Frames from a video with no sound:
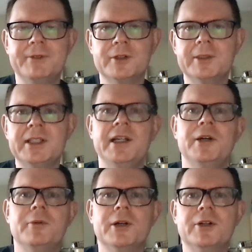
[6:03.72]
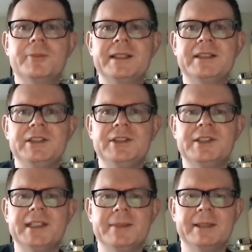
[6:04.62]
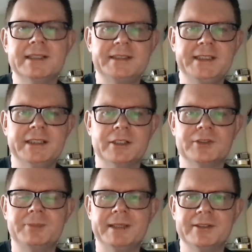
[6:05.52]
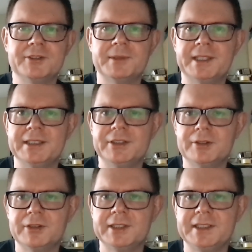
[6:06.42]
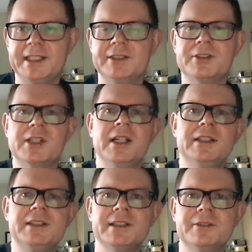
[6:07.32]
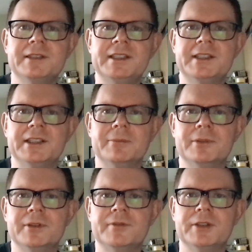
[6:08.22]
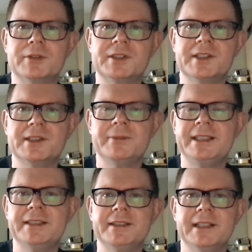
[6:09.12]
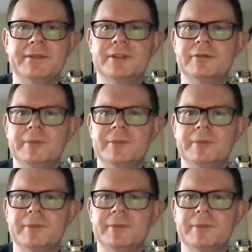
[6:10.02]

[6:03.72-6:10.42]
forward, we're hoping to use the ability to launch builds within Docker containers to increase the number of courses that we can deliver